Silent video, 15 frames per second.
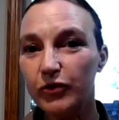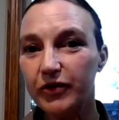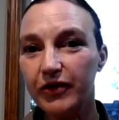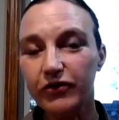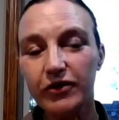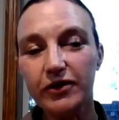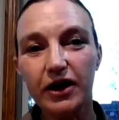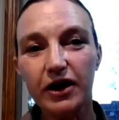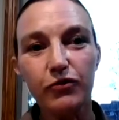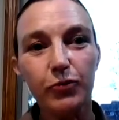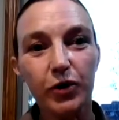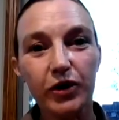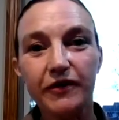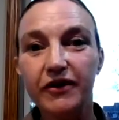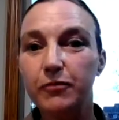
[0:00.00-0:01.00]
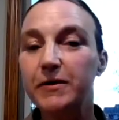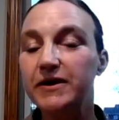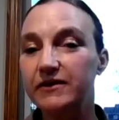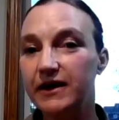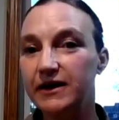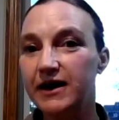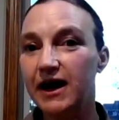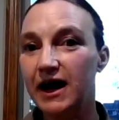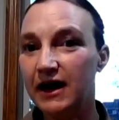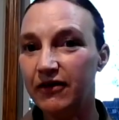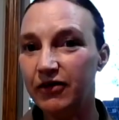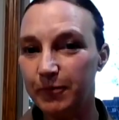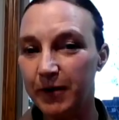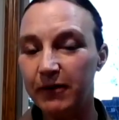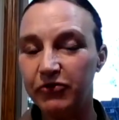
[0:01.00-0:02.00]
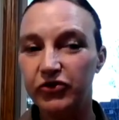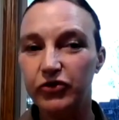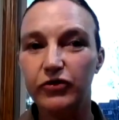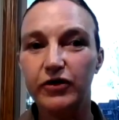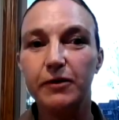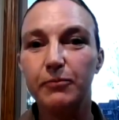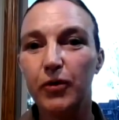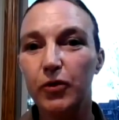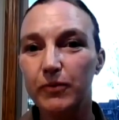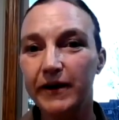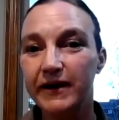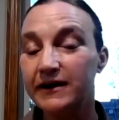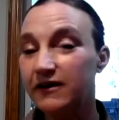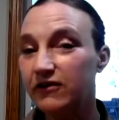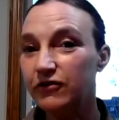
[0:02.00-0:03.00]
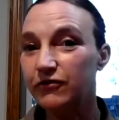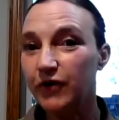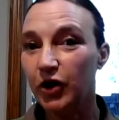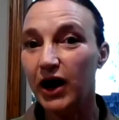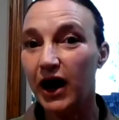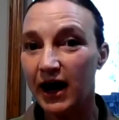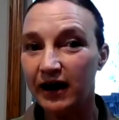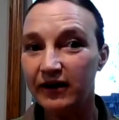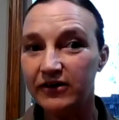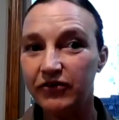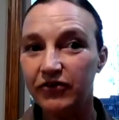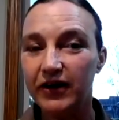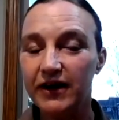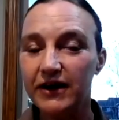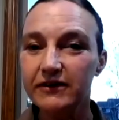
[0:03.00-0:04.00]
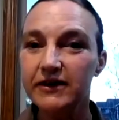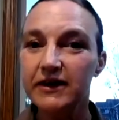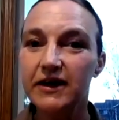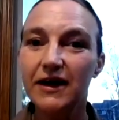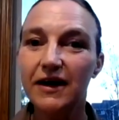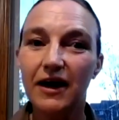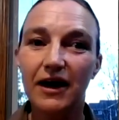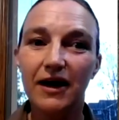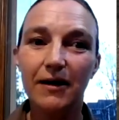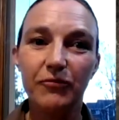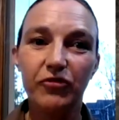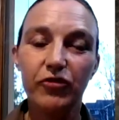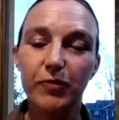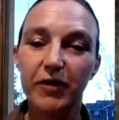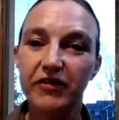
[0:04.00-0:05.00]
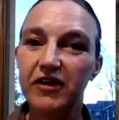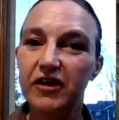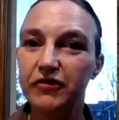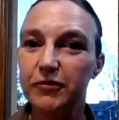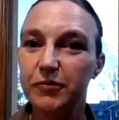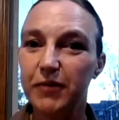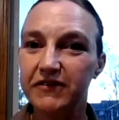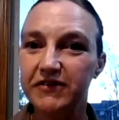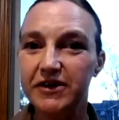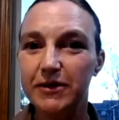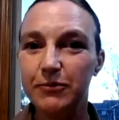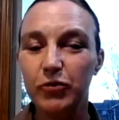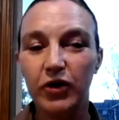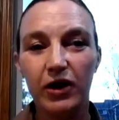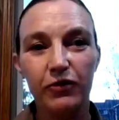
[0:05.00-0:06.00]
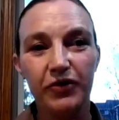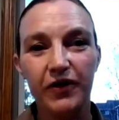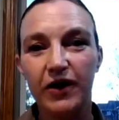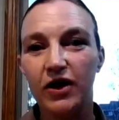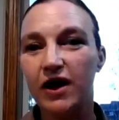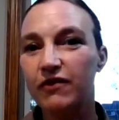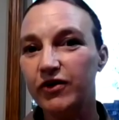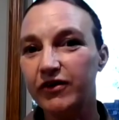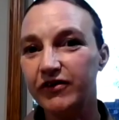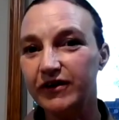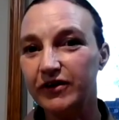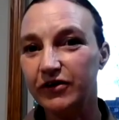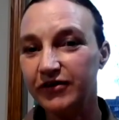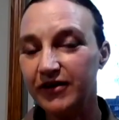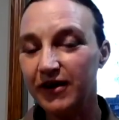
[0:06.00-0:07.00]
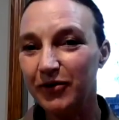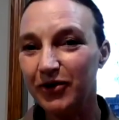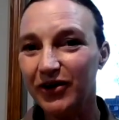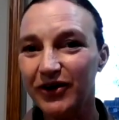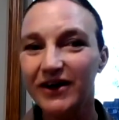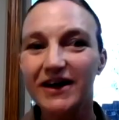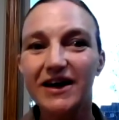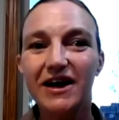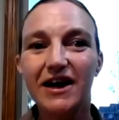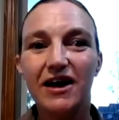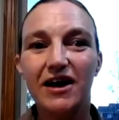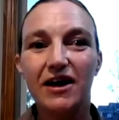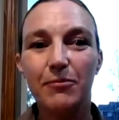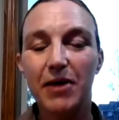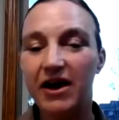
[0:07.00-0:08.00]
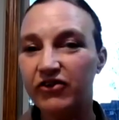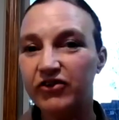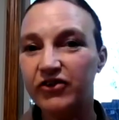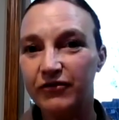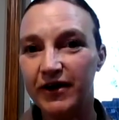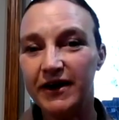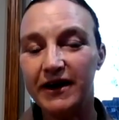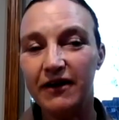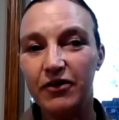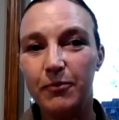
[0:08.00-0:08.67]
there's a lot of work that's being done at the Pipestone Creek Bone Bed. It is a very active site. Um, so myself and my team were out there every single summer um, excavating at the